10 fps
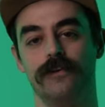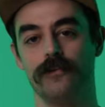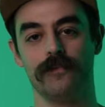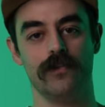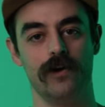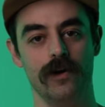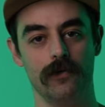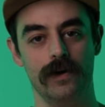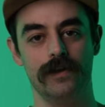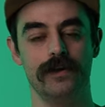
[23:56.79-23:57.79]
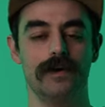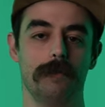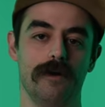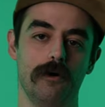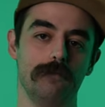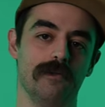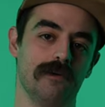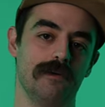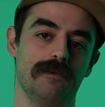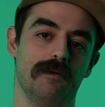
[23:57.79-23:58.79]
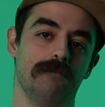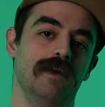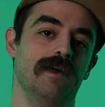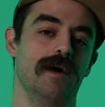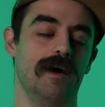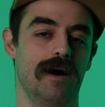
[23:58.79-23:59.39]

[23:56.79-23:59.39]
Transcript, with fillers: I know it was a long one, but I hope you learned something.